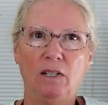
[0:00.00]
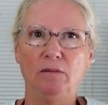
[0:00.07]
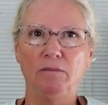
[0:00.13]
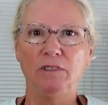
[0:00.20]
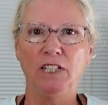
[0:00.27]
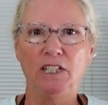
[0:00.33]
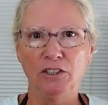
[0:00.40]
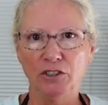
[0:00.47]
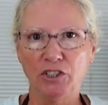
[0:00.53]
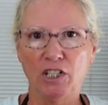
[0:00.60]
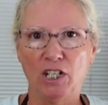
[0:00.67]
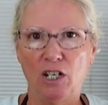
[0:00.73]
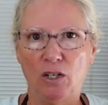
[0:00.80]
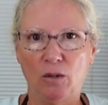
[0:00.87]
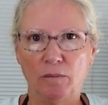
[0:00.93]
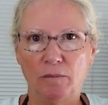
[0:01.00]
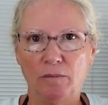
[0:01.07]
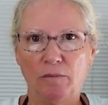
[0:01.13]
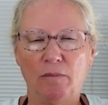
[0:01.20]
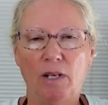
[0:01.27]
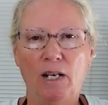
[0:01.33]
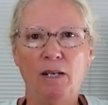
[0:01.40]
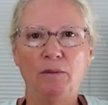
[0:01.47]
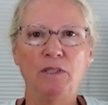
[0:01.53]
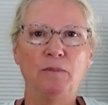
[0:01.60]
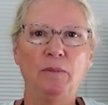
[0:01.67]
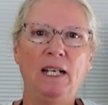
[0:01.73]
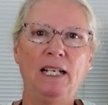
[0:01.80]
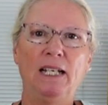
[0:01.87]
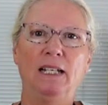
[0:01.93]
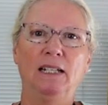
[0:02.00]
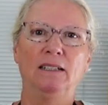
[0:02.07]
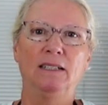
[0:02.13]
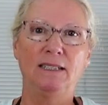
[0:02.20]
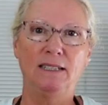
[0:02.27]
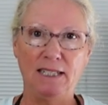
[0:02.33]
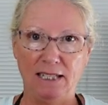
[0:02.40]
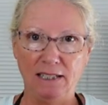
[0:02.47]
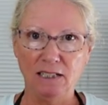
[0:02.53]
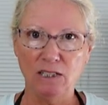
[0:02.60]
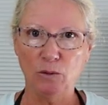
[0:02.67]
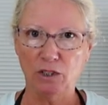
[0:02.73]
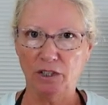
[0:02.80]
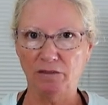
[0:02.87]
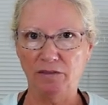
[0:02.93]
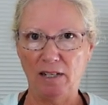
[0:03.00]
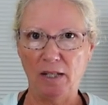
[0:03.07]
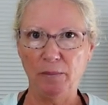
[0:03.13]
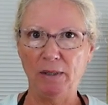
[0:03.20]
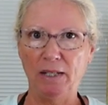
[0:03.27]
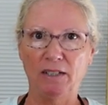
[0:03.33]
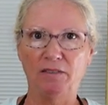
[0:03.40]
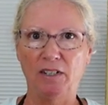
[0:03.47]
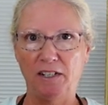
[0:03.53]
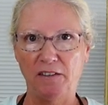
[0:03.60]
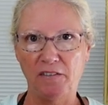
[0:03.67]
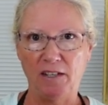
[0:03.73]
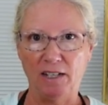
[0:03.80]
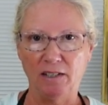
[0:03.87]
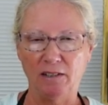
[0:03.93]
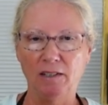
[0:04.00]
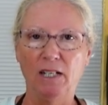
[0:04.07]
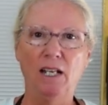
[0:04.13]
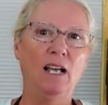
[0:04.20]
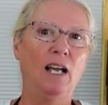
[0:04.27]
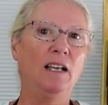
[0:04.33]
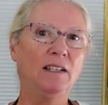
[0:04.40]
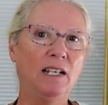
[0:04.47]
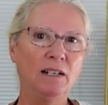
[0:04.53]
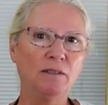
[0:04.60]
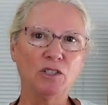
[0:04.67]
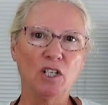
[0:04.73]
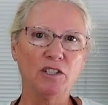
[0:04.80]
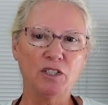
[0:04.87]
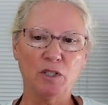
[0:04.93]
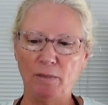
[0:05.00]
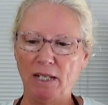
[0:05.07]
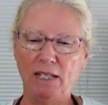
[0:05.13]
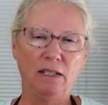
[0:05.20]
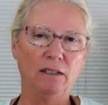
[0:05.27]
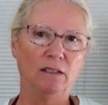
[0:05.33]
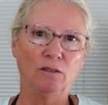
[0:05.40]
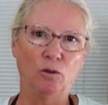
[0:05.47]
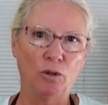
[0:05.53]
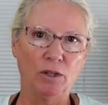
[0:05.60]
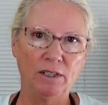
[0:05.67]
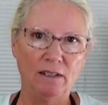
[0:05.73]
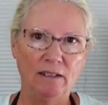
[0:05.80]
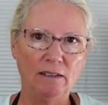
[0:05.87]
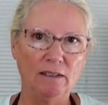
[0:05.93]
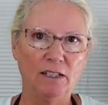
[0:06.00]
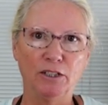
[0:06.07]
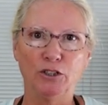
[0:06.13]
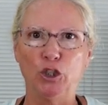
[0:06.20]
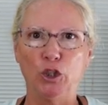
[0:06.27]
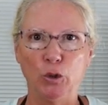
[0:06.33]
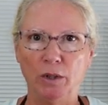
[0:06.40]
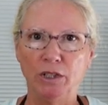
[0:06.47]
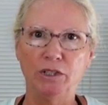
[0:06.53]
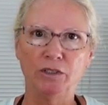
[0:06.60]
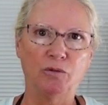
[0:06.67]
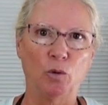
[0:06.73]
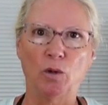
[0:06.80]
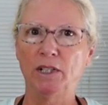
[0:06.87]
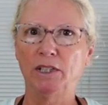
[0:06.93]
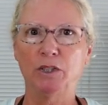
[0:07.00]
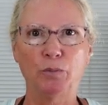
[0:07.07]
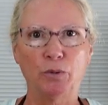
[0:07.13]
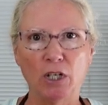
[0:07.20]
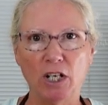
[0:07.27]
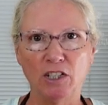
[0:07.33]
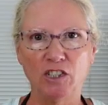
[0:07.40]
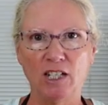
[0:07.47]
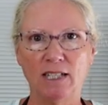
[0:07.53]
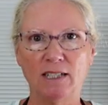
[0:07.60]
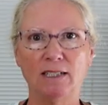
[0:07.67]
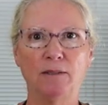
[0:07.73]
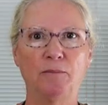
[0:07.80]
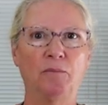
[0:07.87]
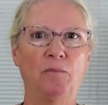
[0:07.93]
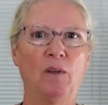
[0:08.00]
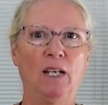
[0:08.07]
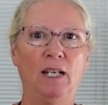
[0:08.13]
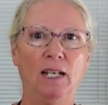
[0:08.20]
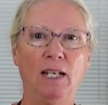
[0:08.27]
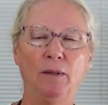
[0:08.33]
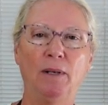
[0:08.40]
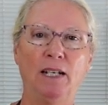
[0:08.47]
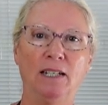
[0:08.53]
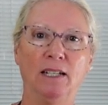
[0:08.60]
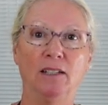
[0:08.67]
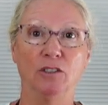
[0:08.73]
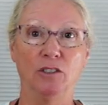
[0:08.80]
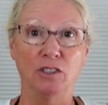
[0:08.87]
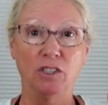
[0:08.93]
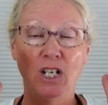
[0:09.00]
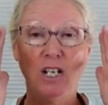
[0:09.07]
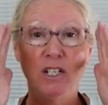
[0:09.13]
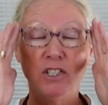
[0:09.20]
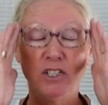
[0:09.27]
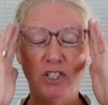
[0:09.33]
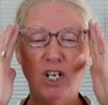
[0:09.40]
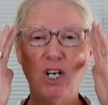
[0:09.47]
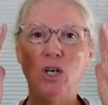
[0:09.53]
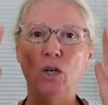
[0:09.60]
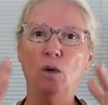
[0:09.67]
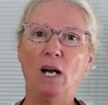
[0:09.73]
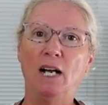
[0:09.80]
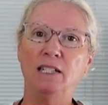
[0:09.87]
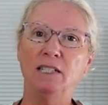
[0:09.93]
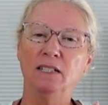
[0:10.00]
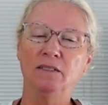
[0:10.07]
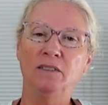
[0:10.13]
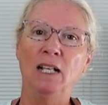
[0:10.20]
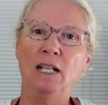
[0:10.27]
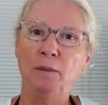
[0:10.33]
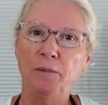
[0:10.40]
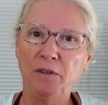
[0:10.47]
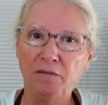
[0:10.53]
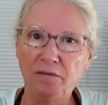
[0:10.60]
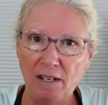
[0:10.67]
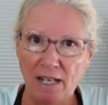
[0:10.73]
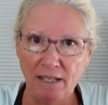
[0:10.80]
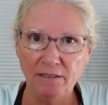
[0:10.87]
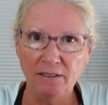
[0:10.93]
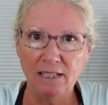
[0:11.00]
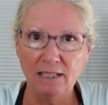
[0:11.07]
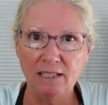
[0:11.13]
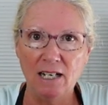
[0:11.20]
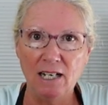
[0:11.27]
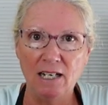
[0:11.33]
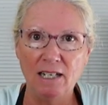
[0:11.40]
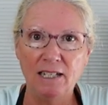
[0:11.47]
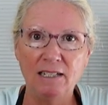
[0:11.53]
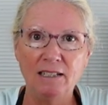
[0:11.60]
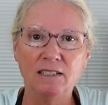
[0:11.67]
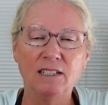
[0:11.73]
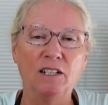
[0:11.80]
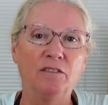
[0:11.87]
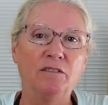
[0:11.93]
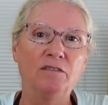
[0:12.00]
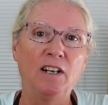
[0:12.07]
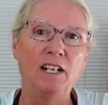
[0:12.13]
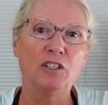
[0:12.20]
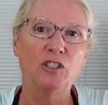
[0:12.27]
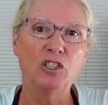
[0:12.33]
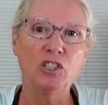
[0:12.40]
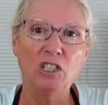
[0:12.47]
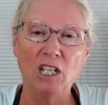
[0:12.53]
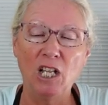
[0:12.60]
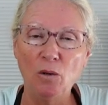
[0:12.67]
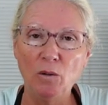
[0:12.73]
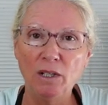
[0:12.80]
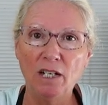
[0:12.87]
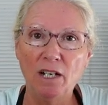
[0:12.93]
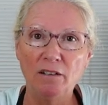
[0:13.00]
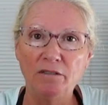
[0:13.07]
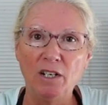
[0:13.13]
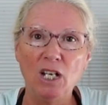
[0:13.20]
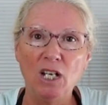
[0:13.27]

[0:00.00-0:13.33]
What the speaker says: years ago, I was making sinks, which are very big and very thick. And then I was also making the ordinary little 2-inch, 4-inch projects in my kilns. So I developed firing guides that fire slow enough